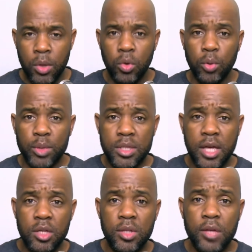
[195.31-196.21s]
Lord, we
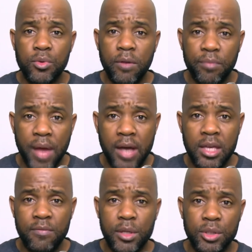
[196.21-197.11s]
thank you that you have not
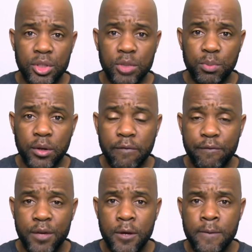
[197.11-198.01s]
given us a spirit of
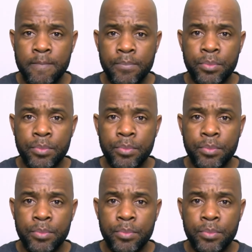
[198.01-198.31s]
fear,